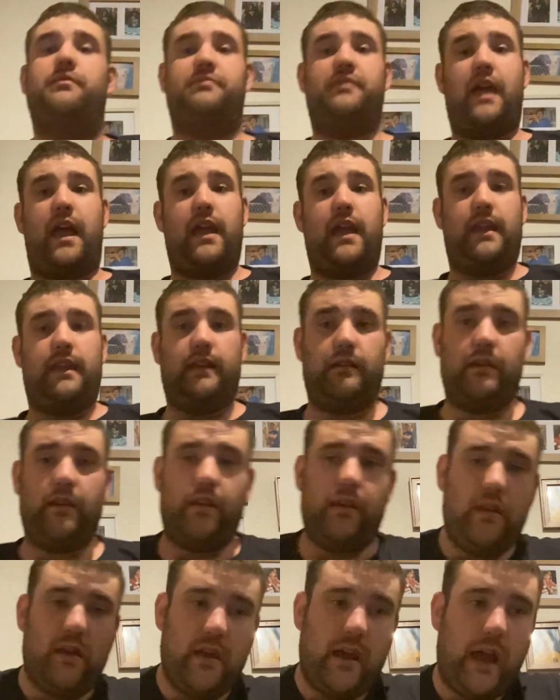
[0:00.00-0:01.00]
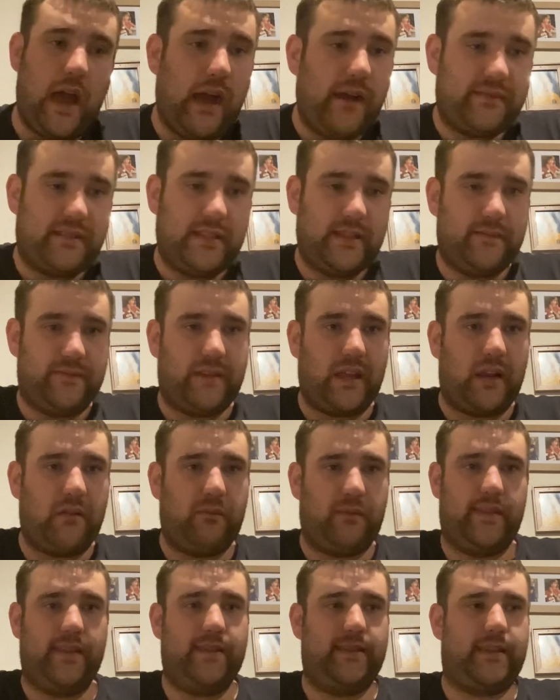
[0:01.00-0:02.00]
they after they've done
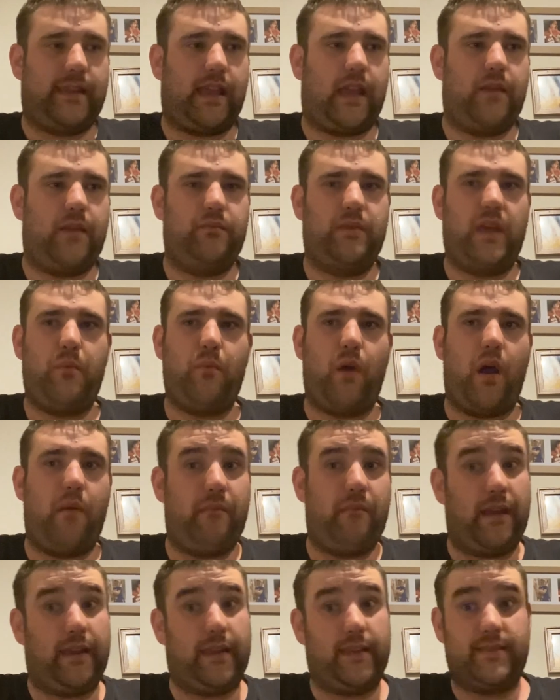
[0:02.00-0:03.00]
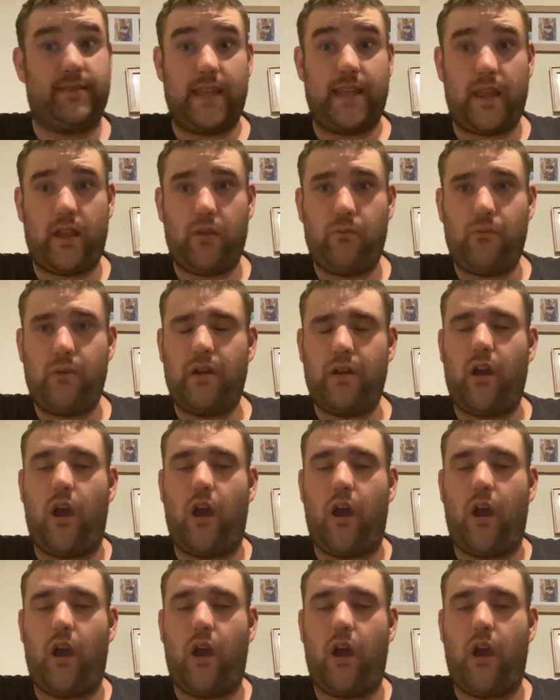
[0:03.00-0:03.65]
with this game, they might make a second one.